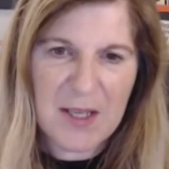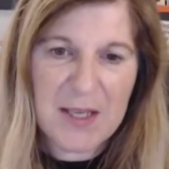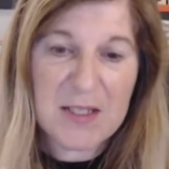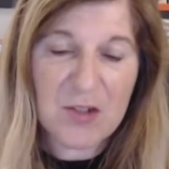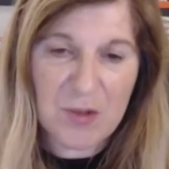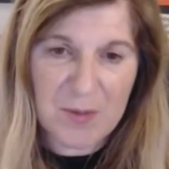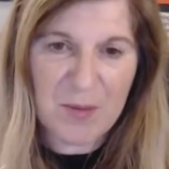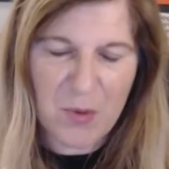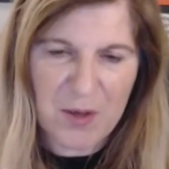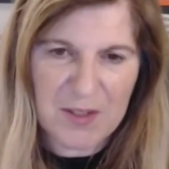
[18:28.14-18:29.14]
is extremely
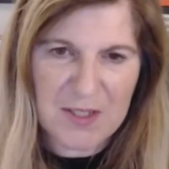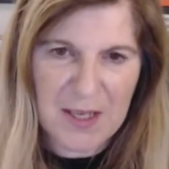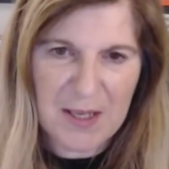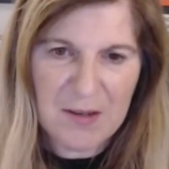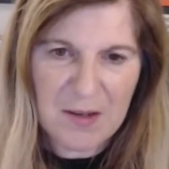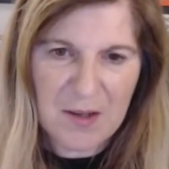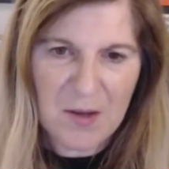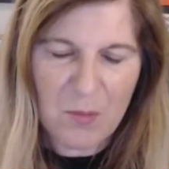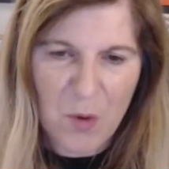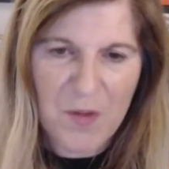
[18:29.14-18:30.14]
important today,
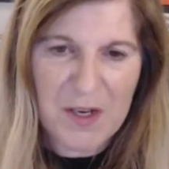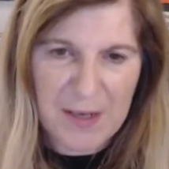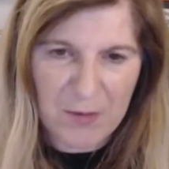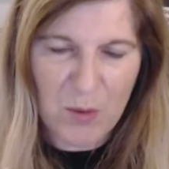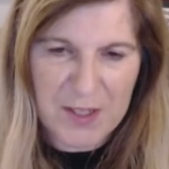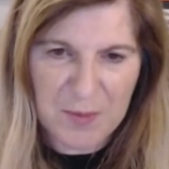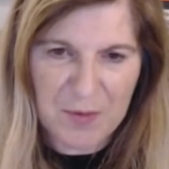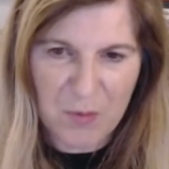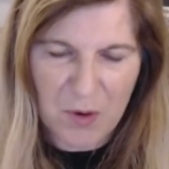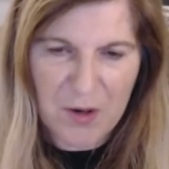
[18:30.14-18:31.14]
more than it ever was
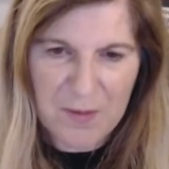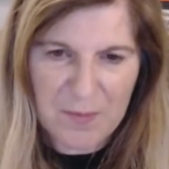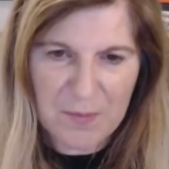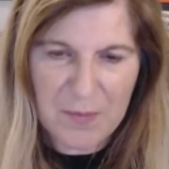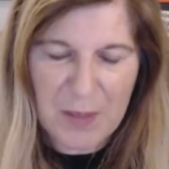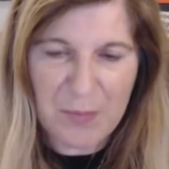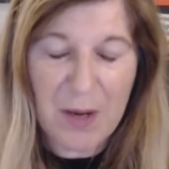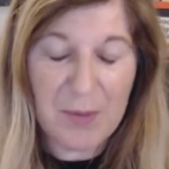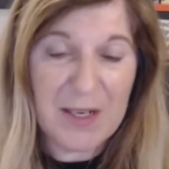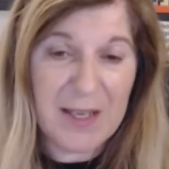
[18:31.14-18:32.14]
before. It
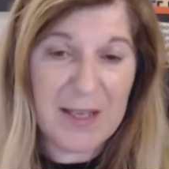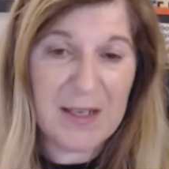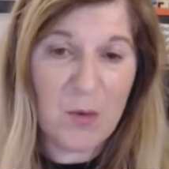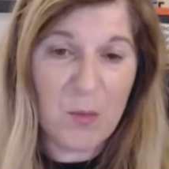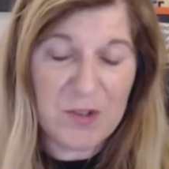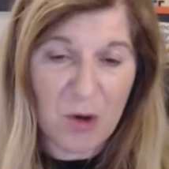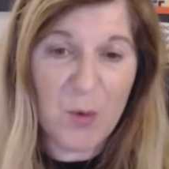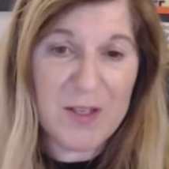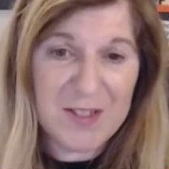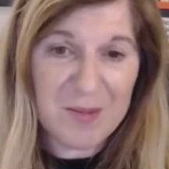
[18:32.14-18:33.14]
probably likely was
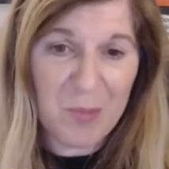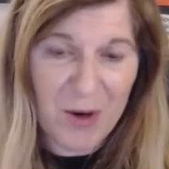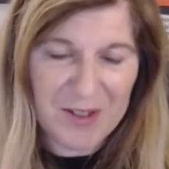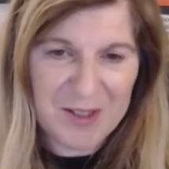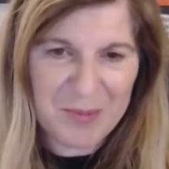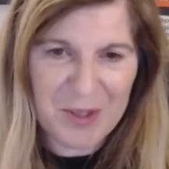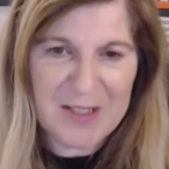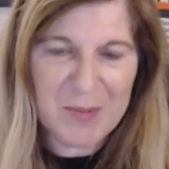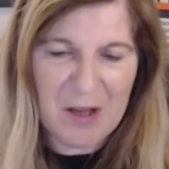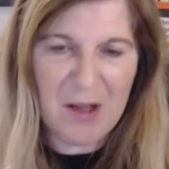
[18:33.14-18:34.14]
always important, but
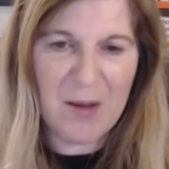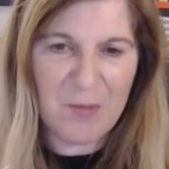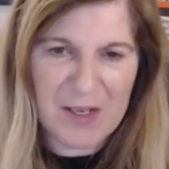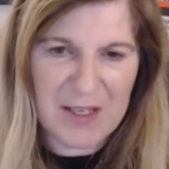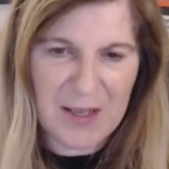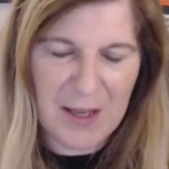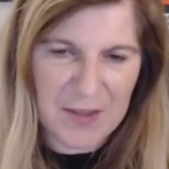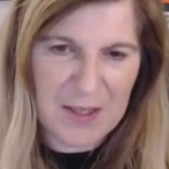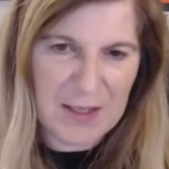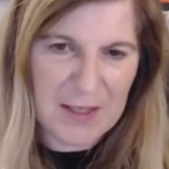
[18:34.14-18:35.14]
it's become really, I
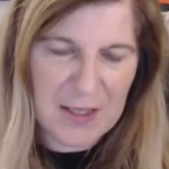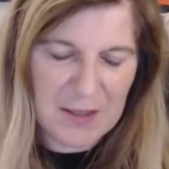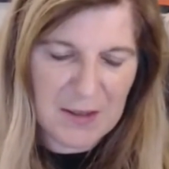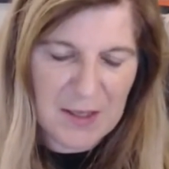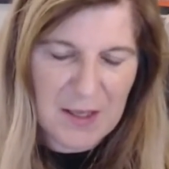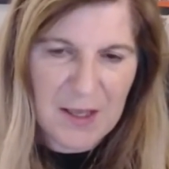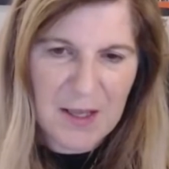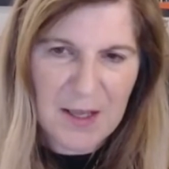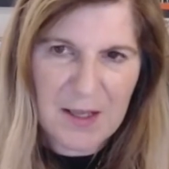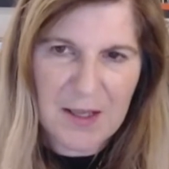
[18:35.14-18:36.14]
think, a leading
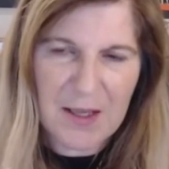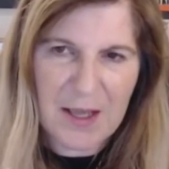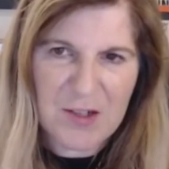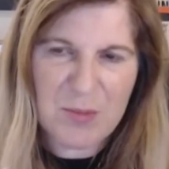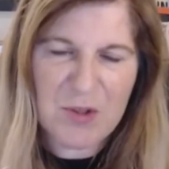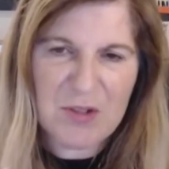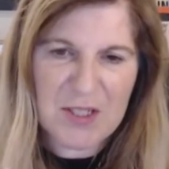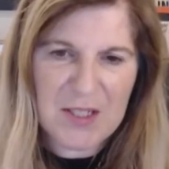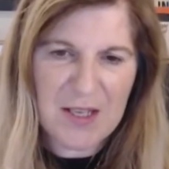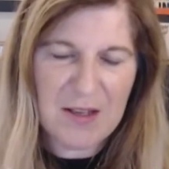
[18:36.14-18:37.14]
uh, attribute
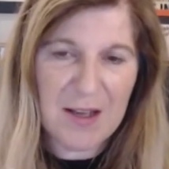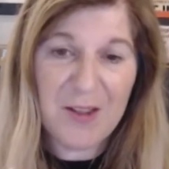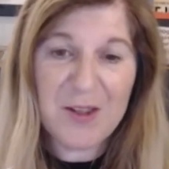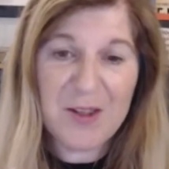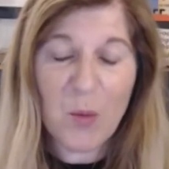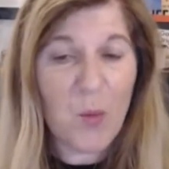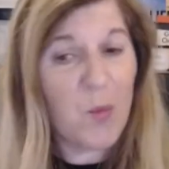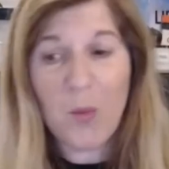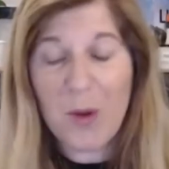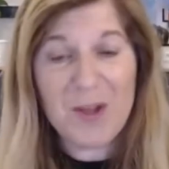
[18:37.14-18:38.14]
today. I think
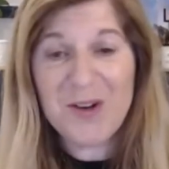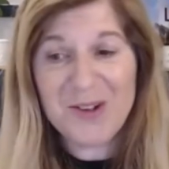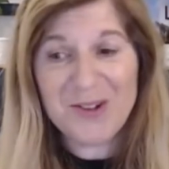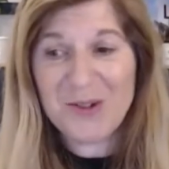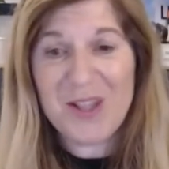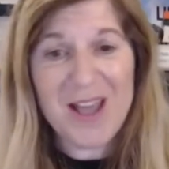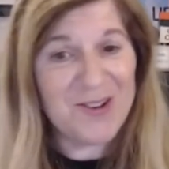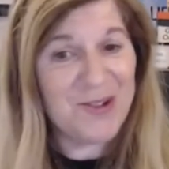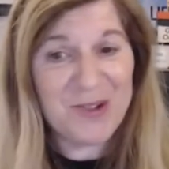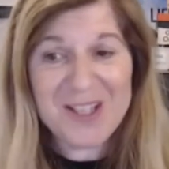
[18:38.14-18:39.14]
women do
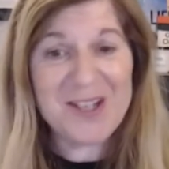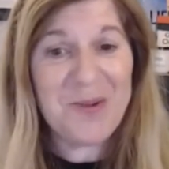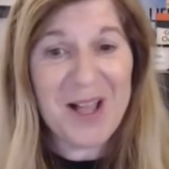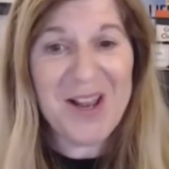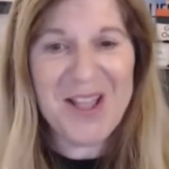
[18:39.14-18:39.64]
that uniquely well,